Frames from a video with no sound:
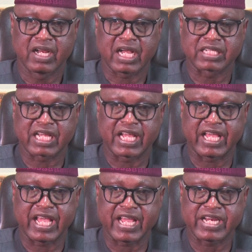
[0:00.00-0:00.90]
As I
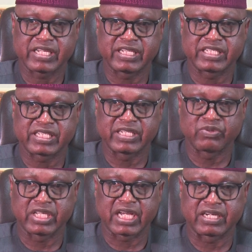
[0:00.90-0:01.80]
end this New
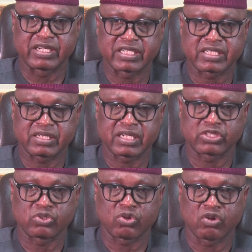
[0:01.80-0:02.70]
Year address as
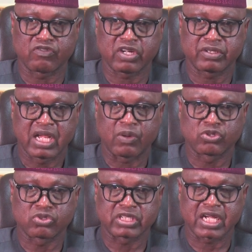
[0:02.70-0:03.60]
your governor, I want
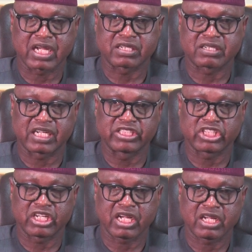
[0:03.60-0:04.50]
to thank our
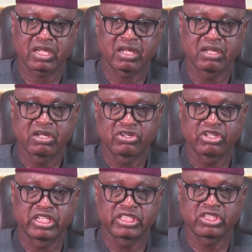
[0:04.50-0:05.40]
traditional,
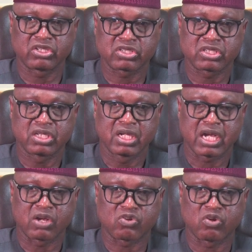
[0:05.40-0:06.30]
religious,
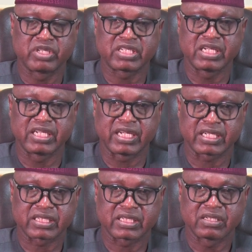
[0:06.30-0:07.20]
and community
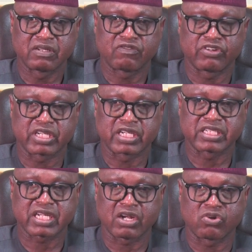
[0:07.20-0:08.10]
leaders for the
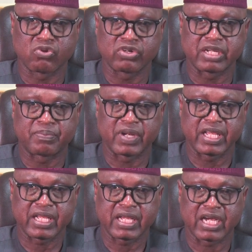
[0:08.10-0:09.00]
critical role they
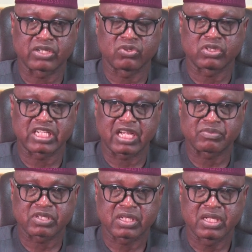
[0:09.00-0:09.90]
play at all
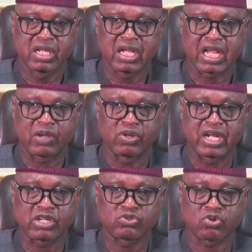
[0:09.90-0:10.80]
times. I would
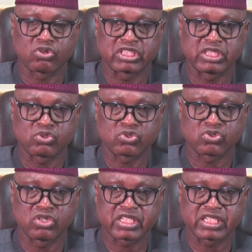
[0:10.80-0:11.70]
like to continue to
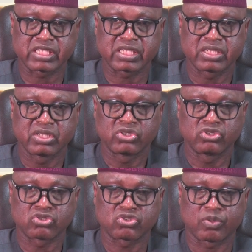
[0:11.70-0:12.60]
solicit
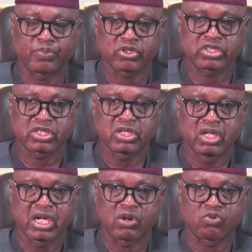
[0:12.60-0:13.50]
your support
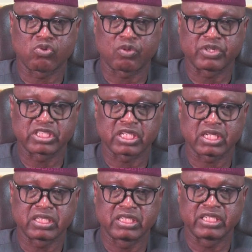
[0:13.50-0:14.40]
and cooperation
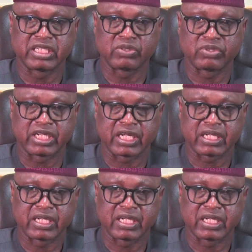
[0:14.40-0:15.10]
in the new year.